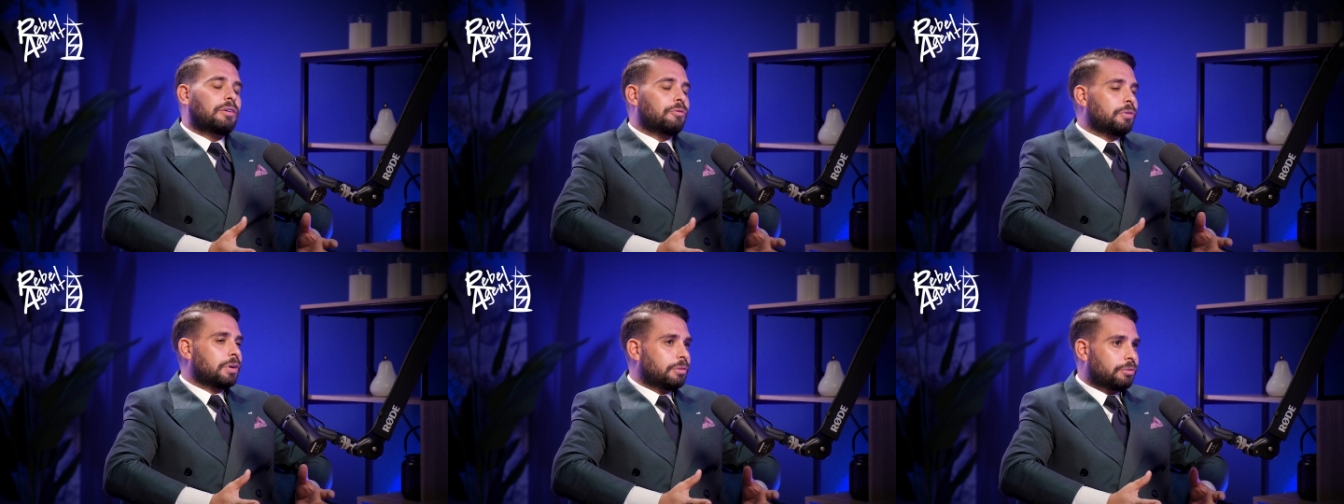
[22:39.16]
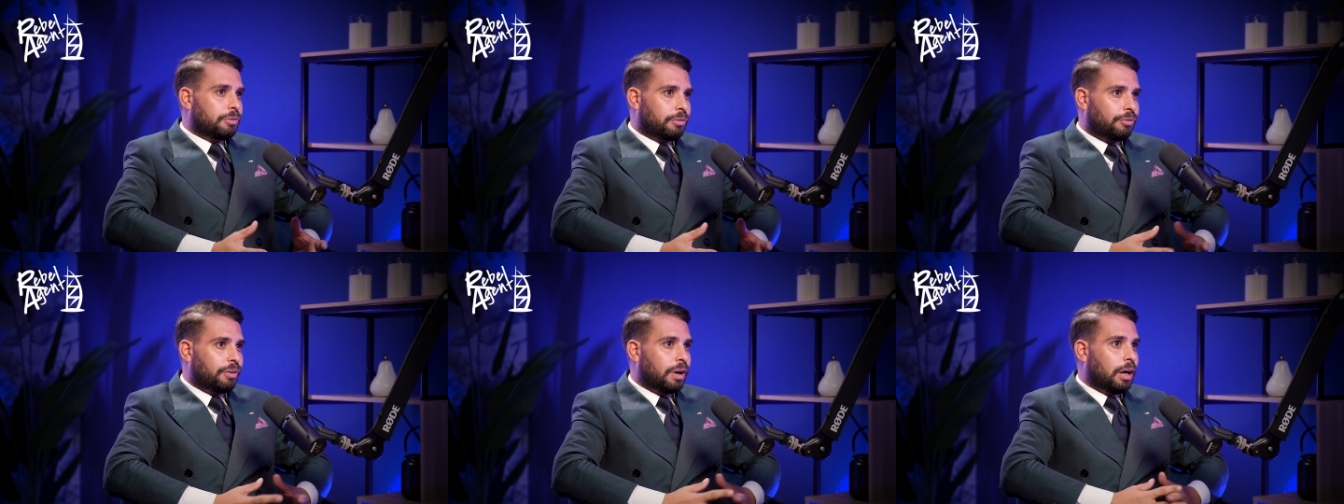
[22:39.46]
get rid
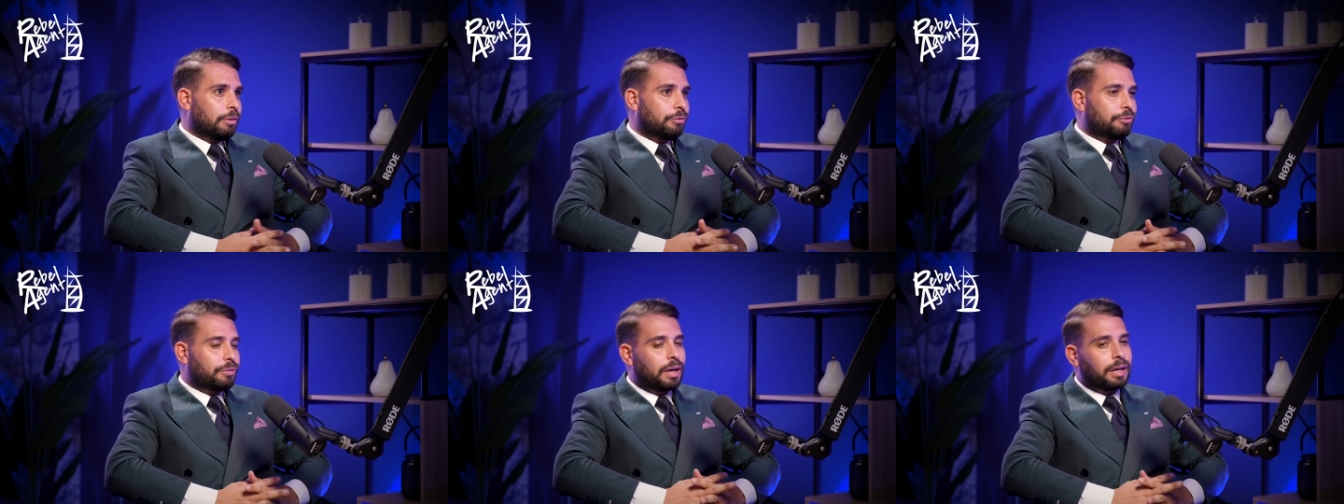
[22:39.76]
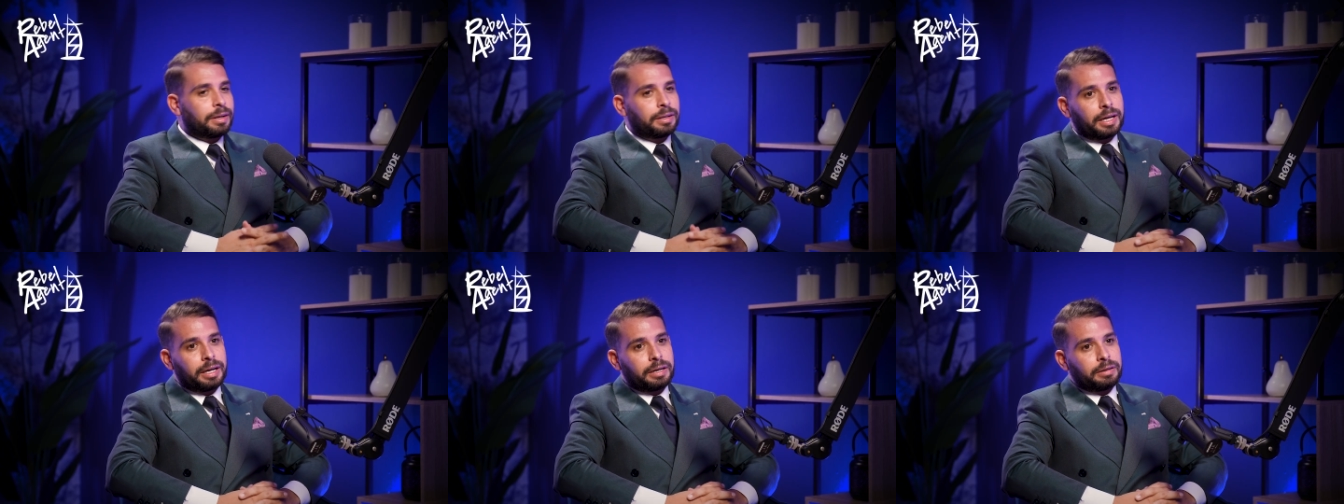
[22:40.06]
of the fluff.
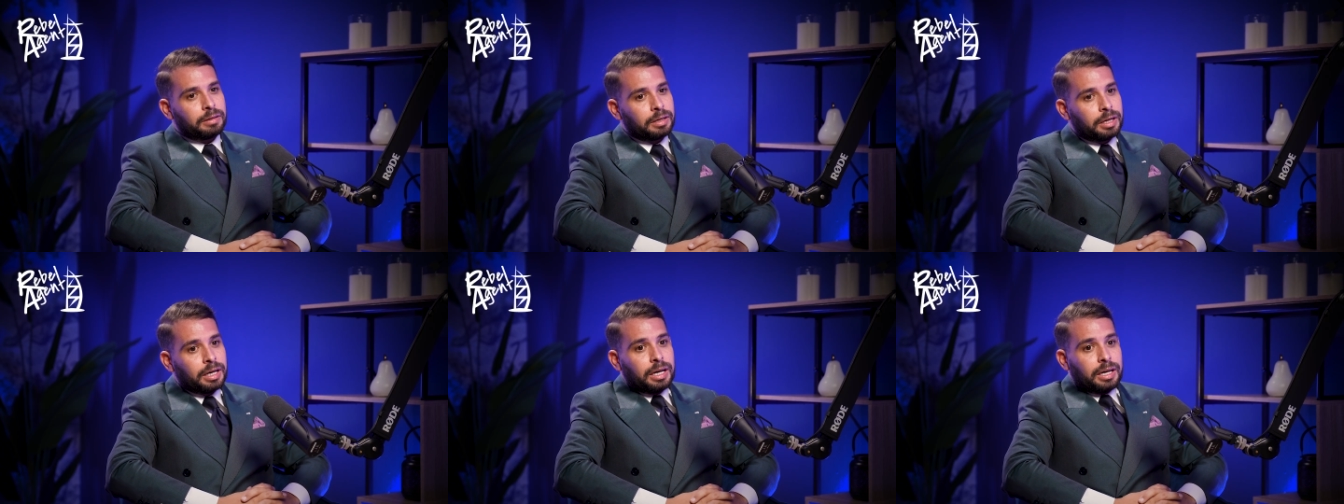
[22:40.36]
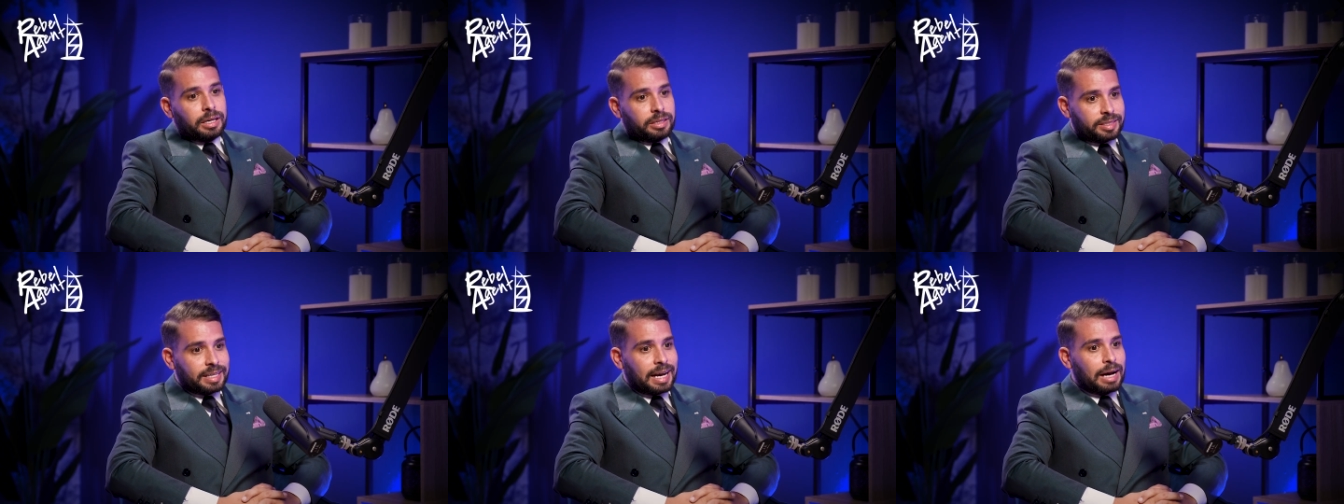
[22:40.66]
And then
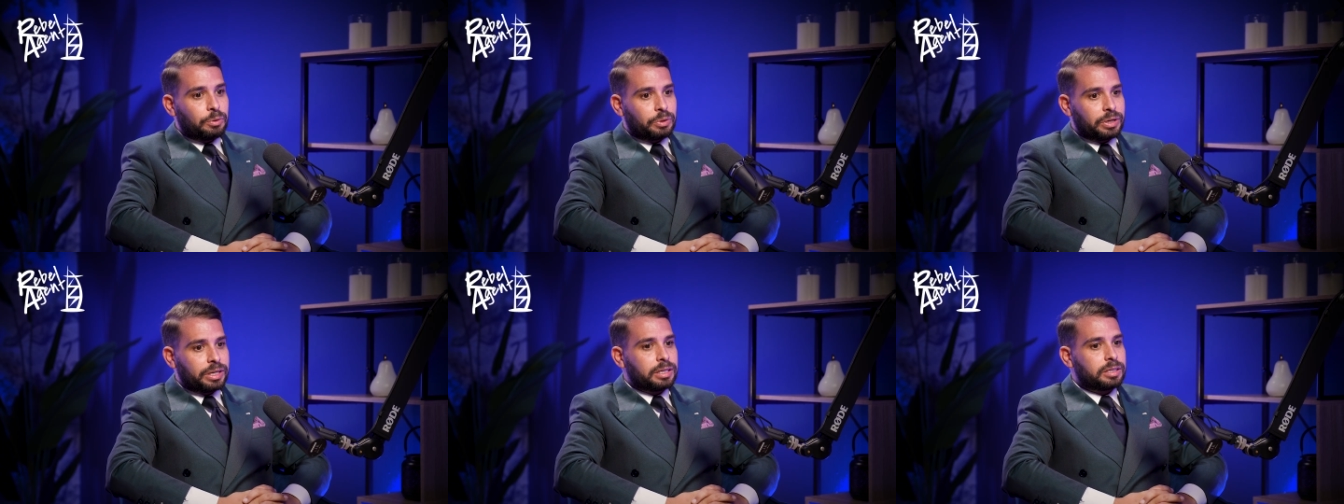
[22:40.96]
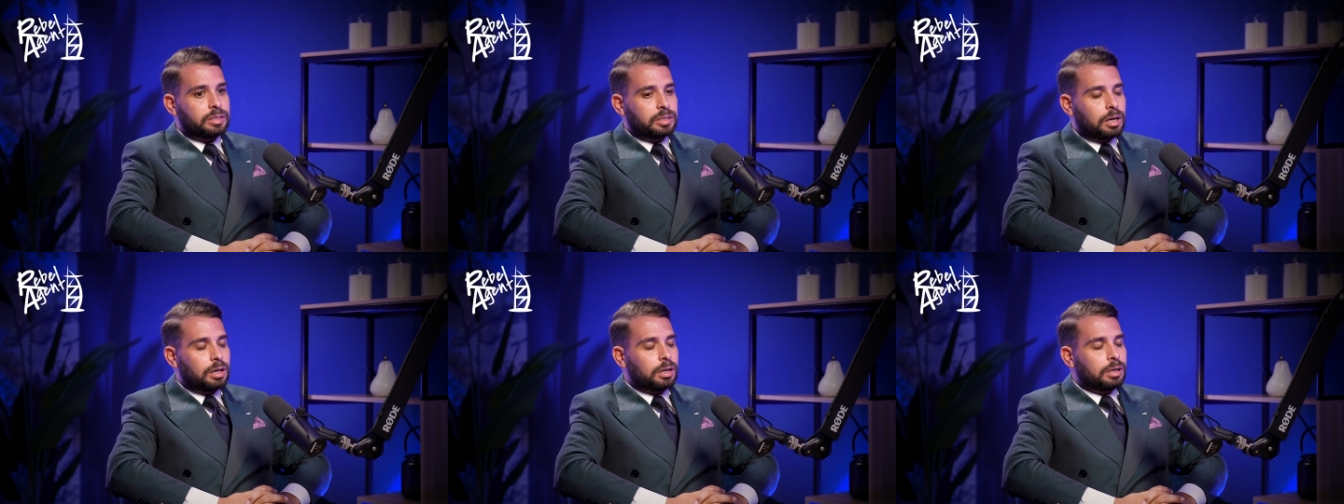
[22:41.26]
Saudi
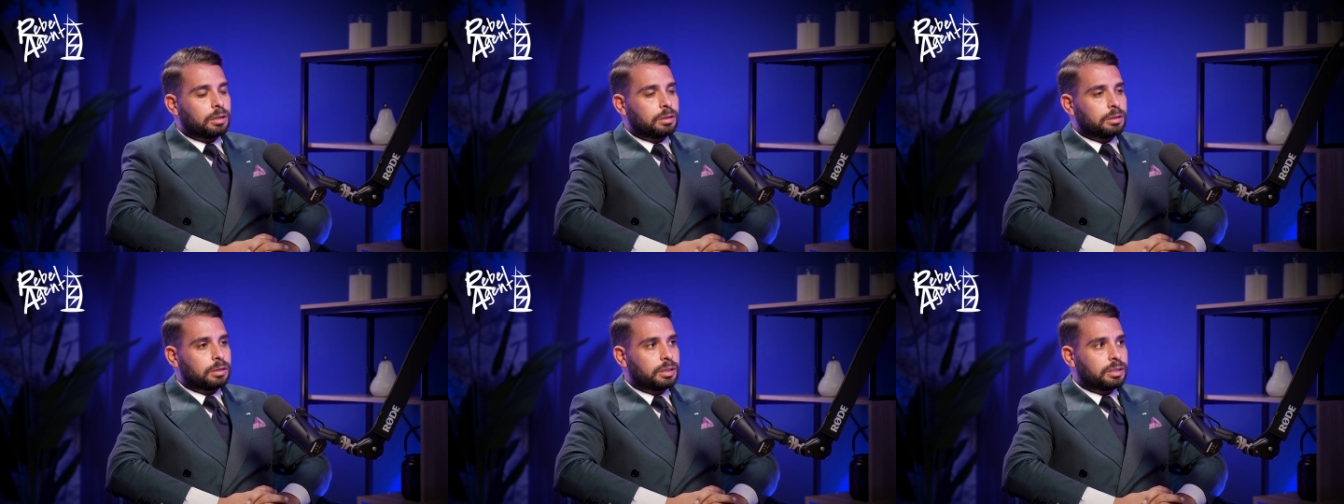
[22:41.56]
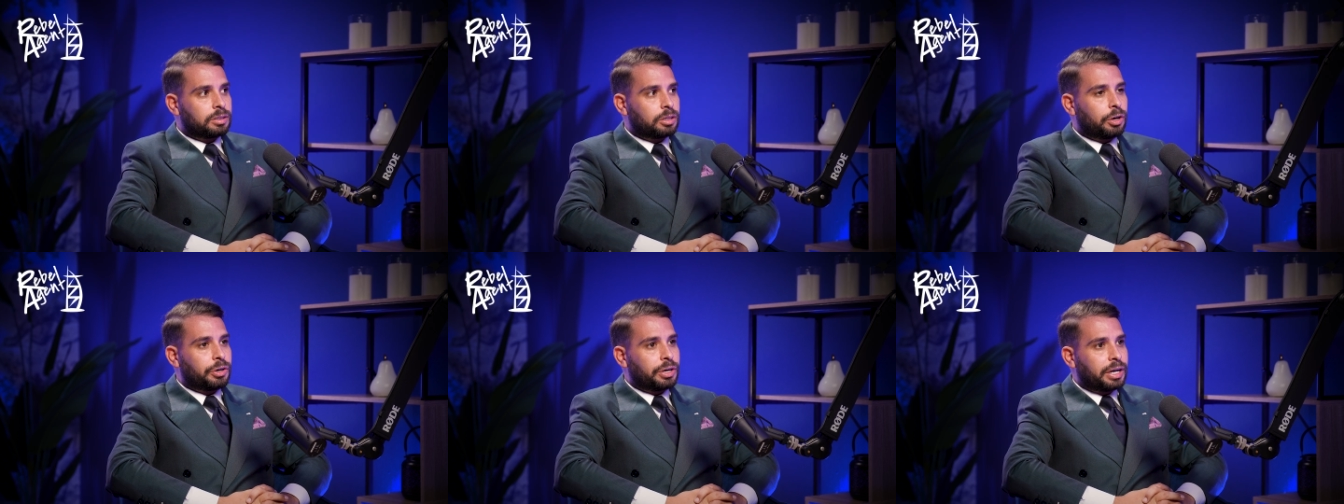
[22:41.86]
is our
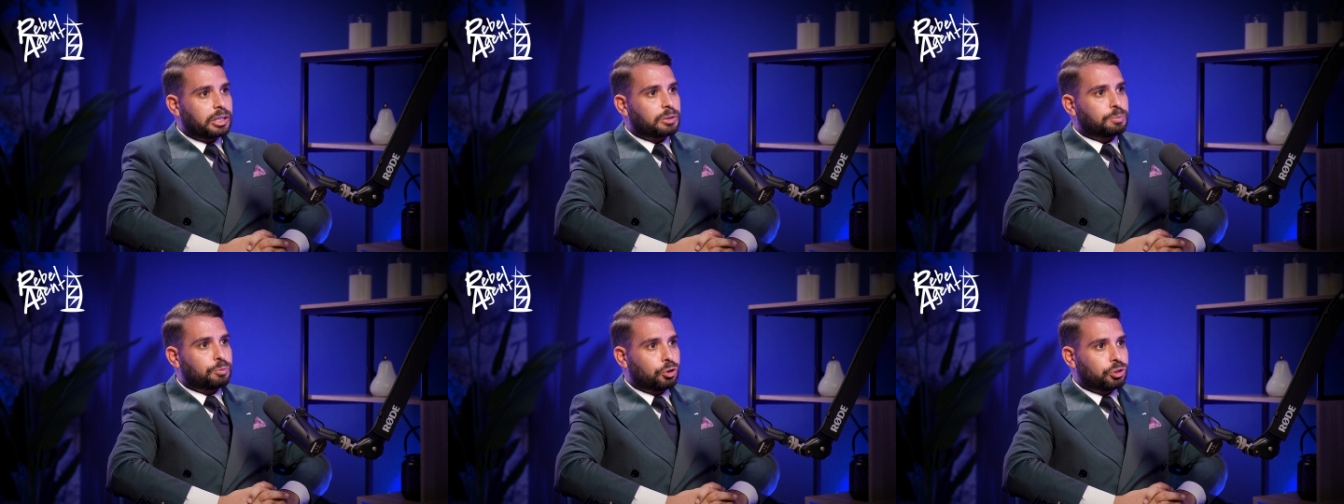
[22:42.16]
next